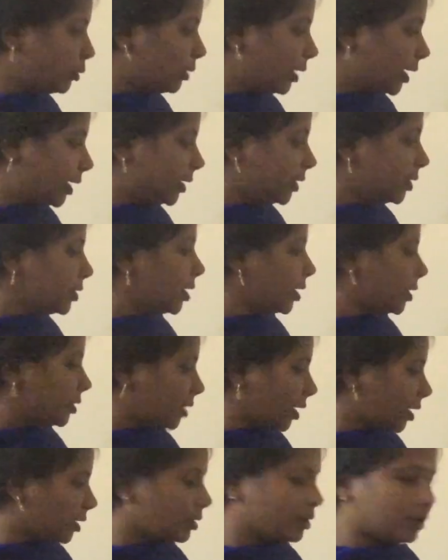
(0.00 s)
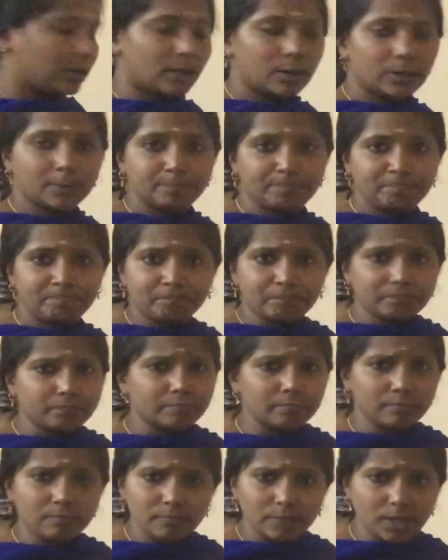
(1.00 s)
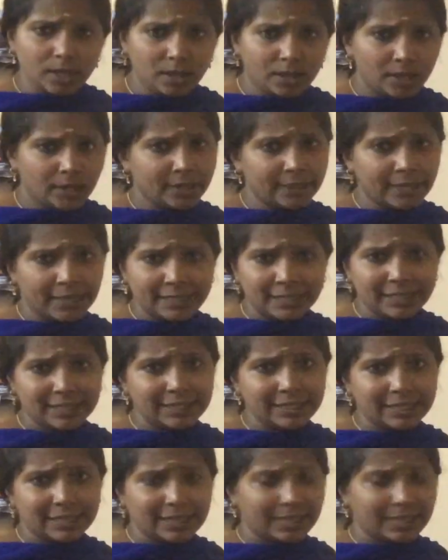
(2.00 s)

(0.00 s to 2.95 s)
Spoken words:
you later. And then data link